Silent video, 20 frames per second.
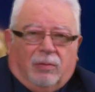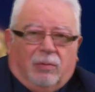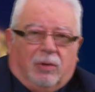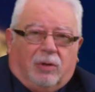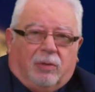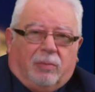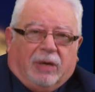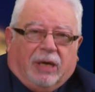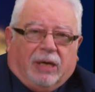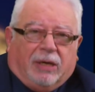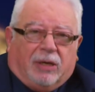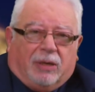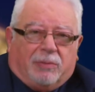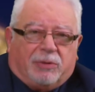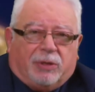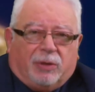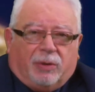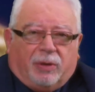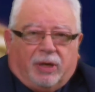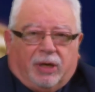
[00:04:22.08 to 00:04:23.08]
Welcome back.
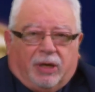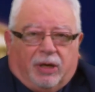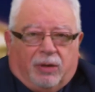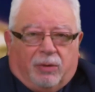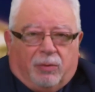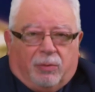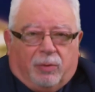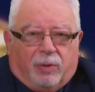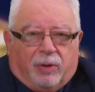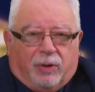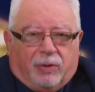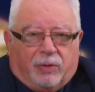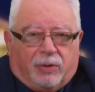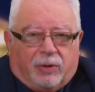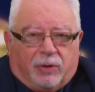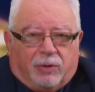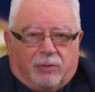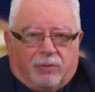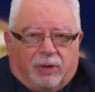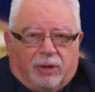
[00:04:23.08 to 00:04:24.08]
I'm still here
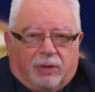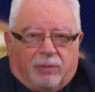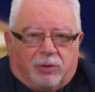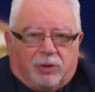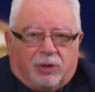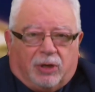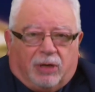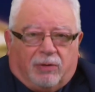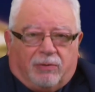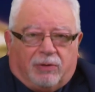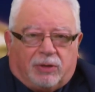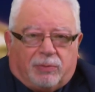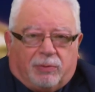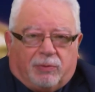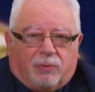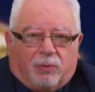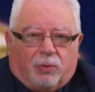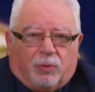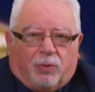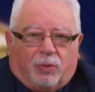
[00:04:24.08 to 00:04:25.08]
with Graham Jarvis
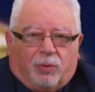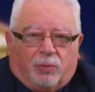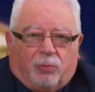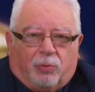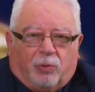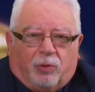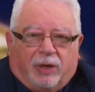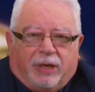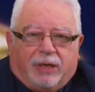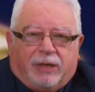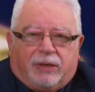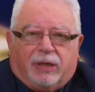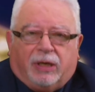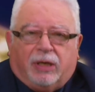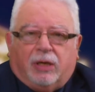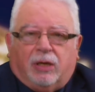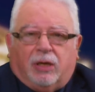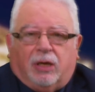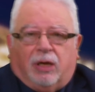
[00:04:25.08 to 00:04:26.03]
before the break.